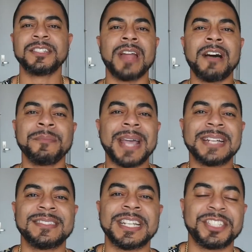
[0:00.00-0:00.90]
So now I'm
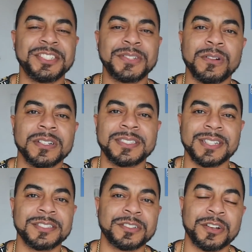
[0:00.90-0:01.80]
guessing that she told her
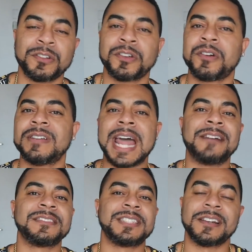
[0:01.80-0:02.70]
sister they're gonna go
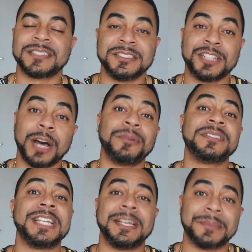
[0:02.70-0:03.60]
downstairs and
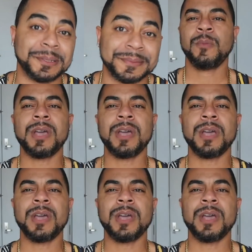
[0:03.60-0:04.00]
double team them.